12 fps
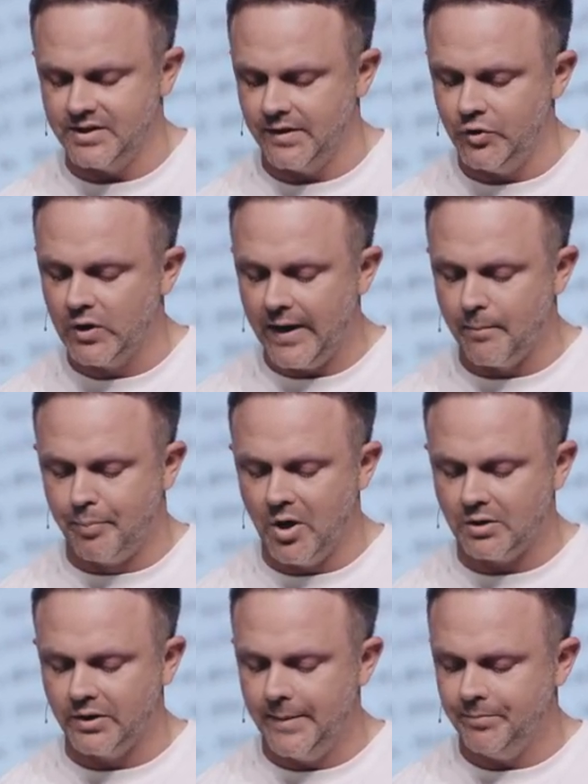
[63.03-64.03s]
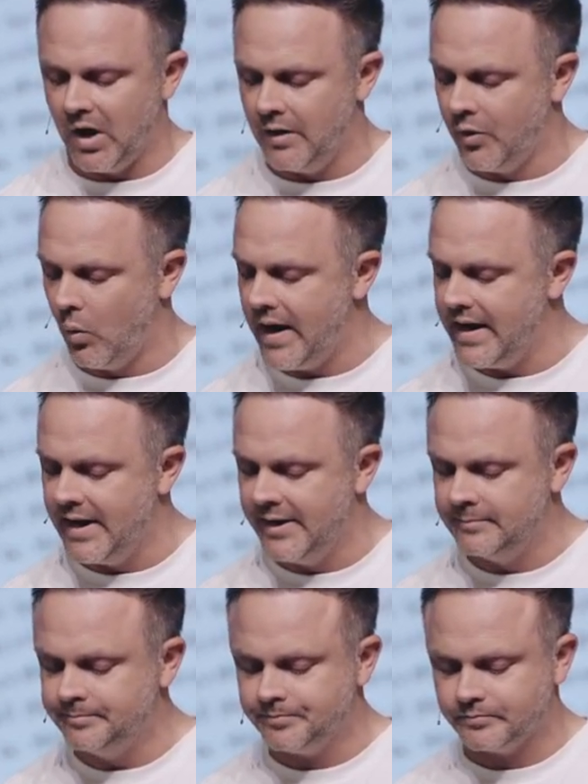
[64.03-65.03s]
If you got a booklet on the way
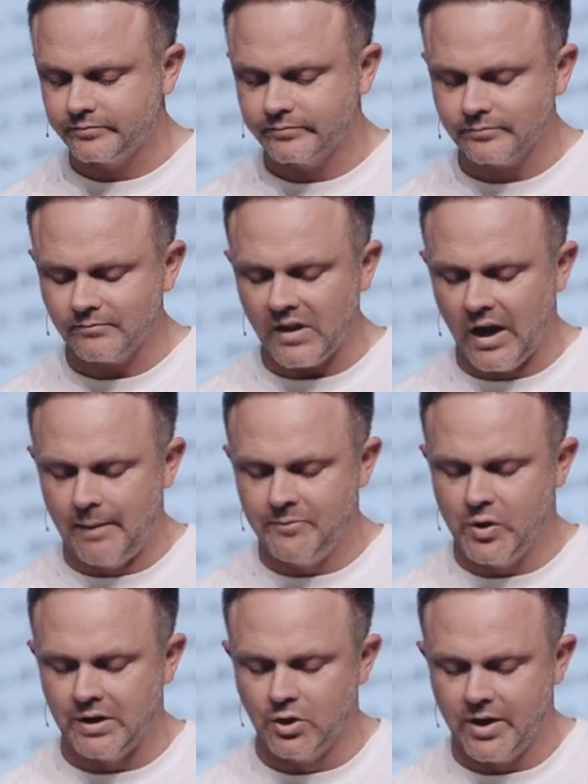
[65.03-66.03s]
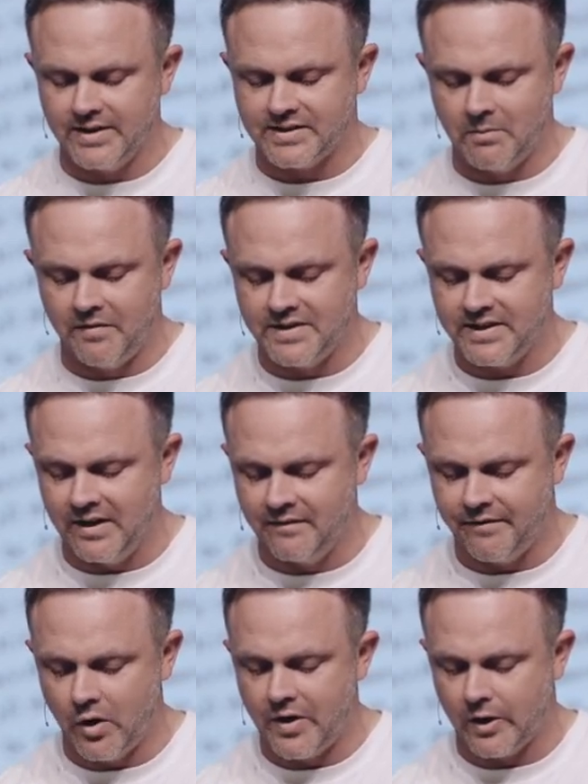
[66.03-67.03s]
in, um, you can look at some of this
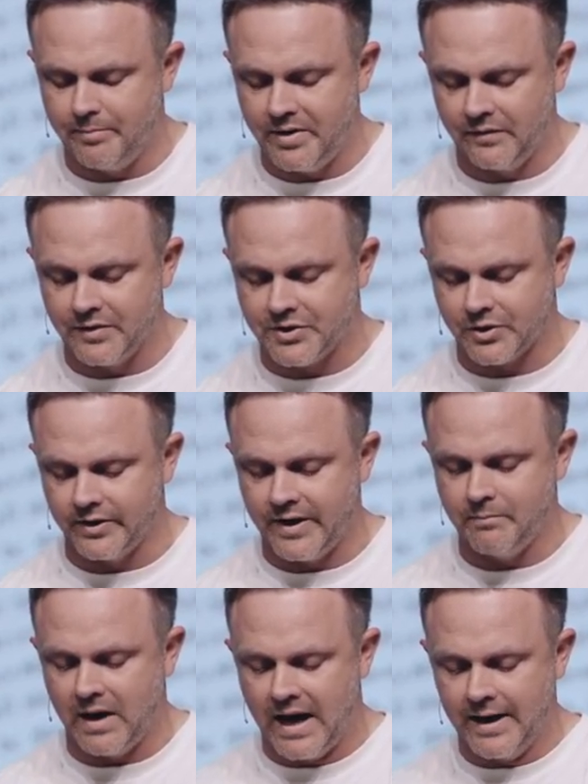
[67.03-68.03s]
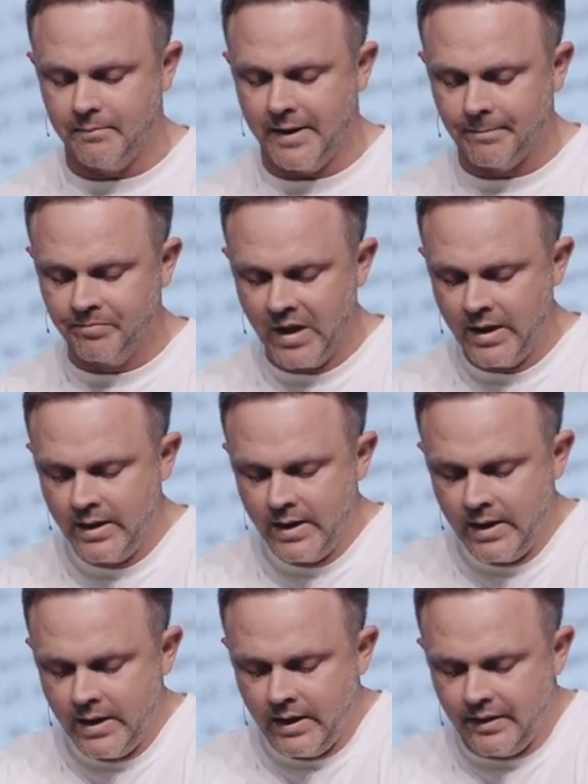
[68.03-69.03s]
info that'll be on the screen behind me.
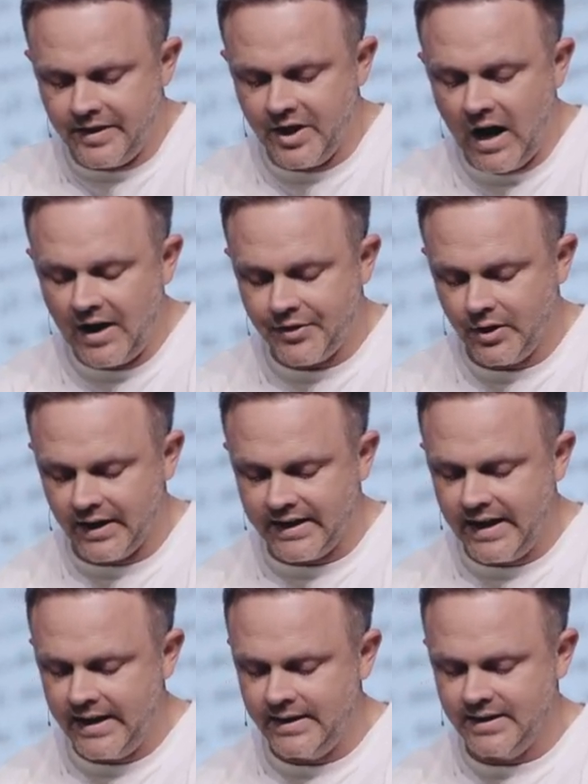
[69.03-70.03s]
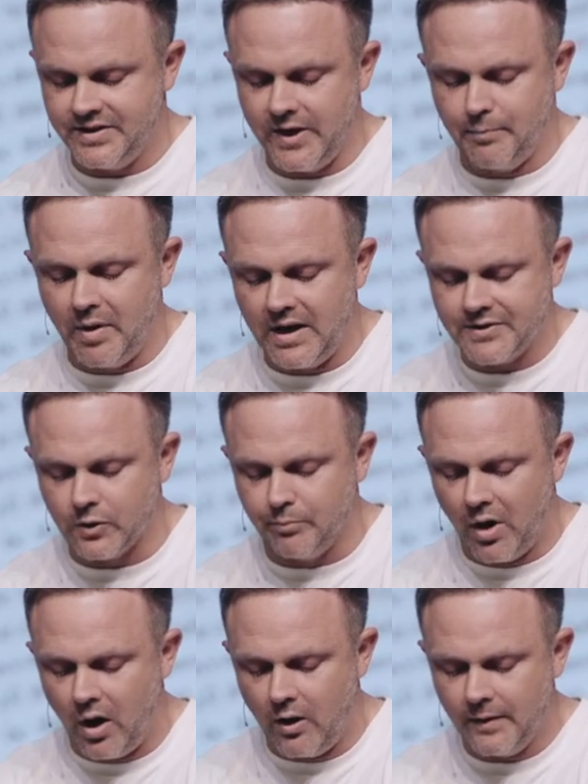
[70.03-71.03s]
The author, again, is the Apostle
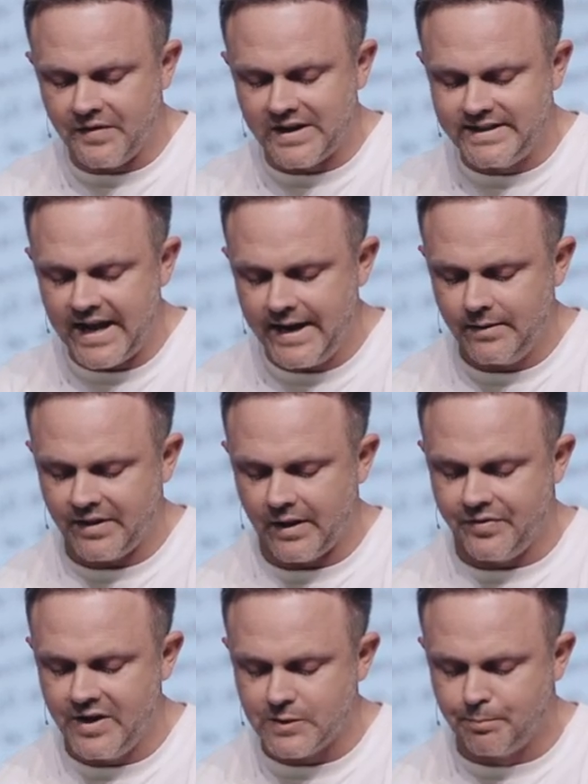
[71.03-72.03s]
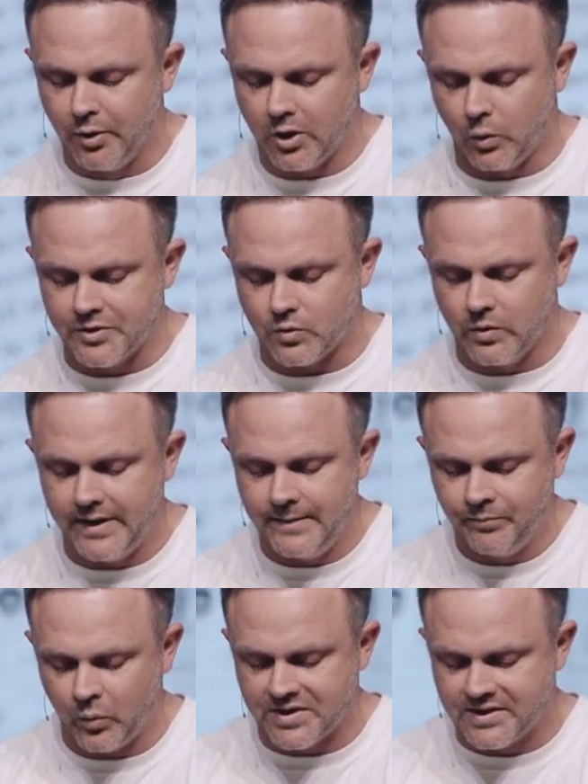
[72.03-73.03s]
Paul, and the date that this book was
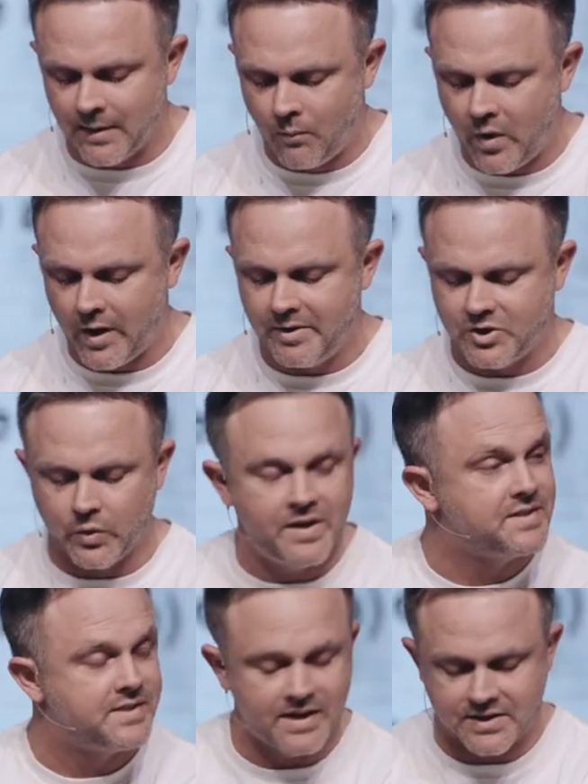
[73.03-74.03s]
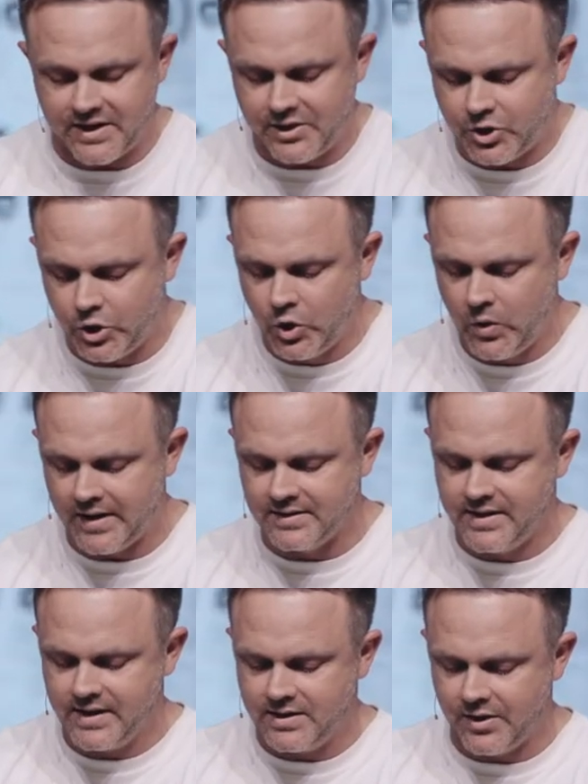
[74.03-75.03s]
written was somewhere between 62 and
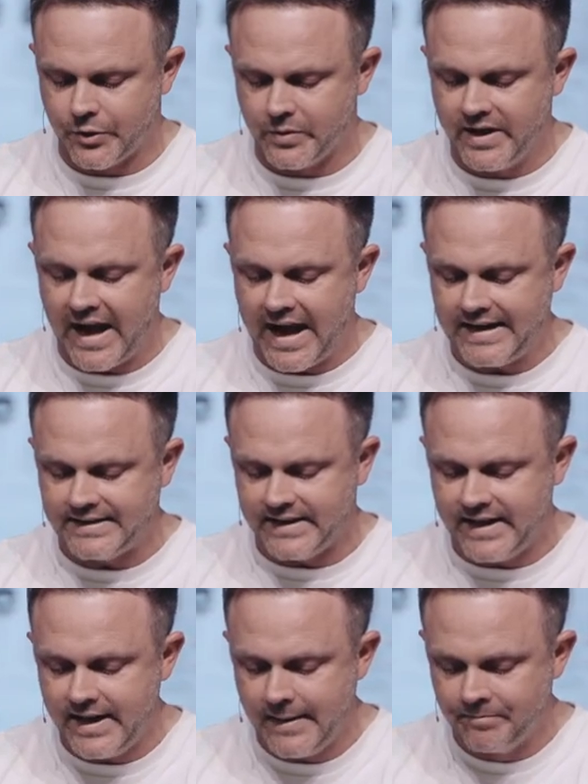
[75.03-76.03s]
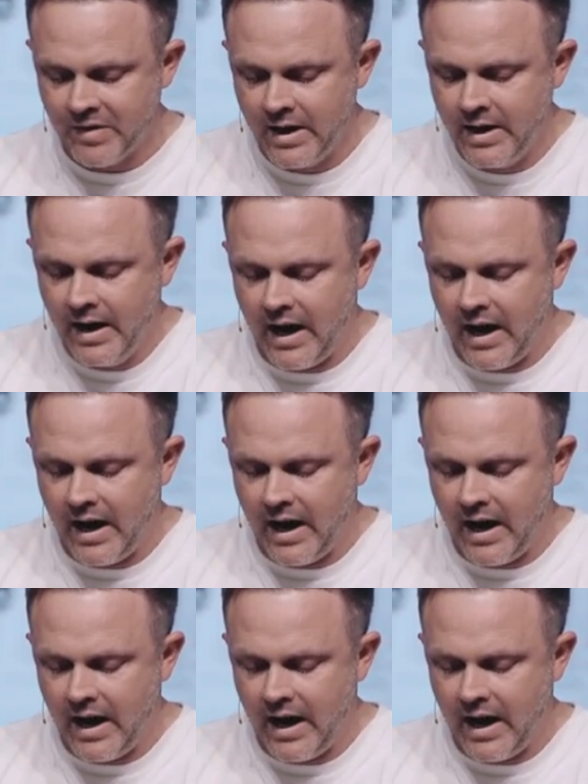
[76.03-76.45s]
63 AD.